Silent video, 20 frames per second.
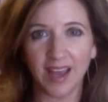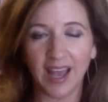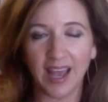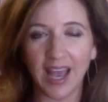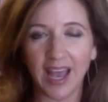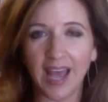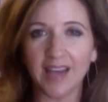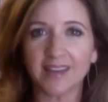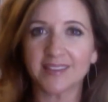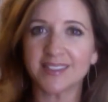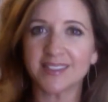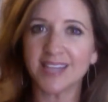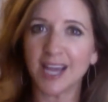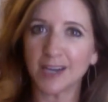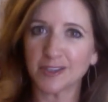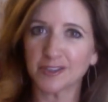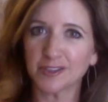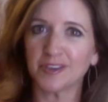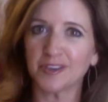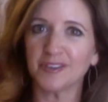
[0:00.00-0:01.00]
And it's
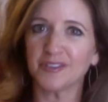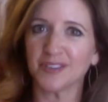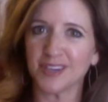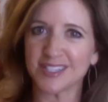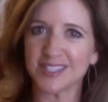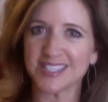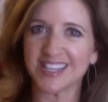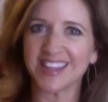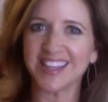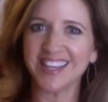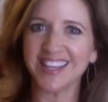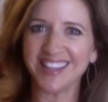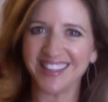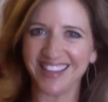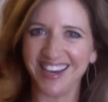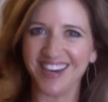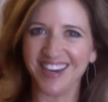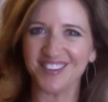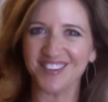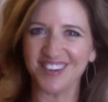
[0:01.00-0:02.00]
natural for us to think
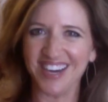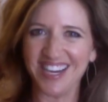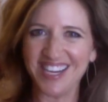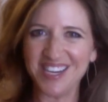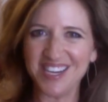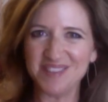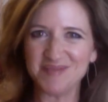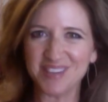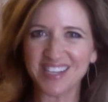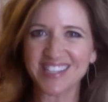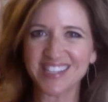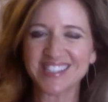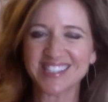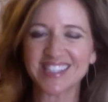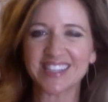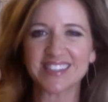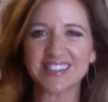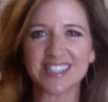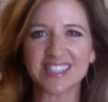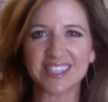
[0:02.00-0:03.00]
that, right? Because
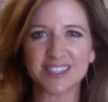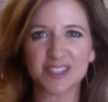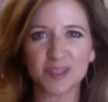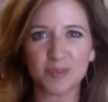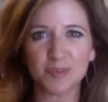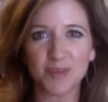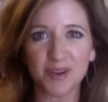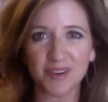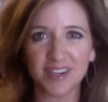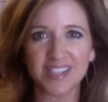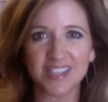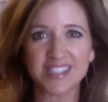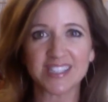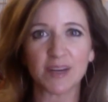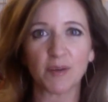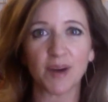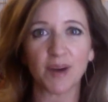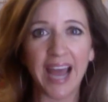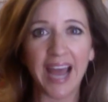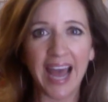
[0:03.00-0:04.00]
that's the experience that
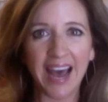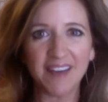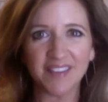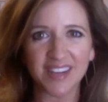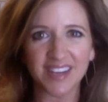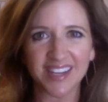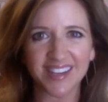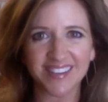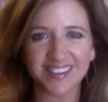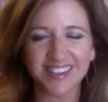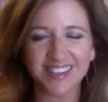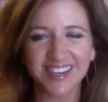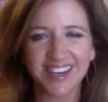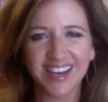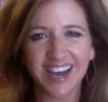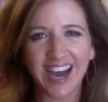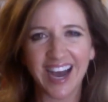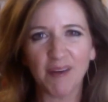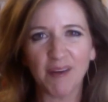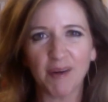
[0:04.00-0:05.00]
we're having.
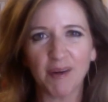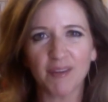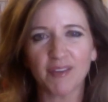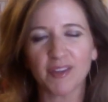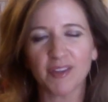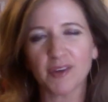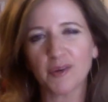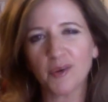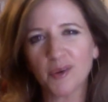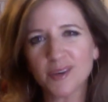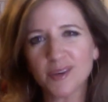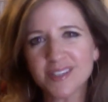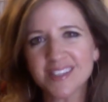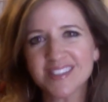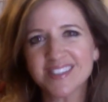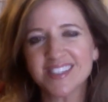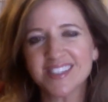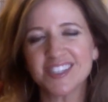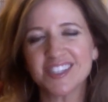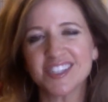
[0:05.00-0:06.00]
However, the Course is
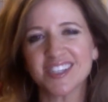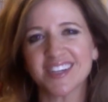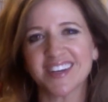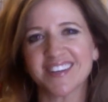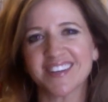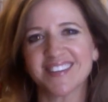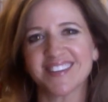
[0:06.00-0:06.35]
teaching us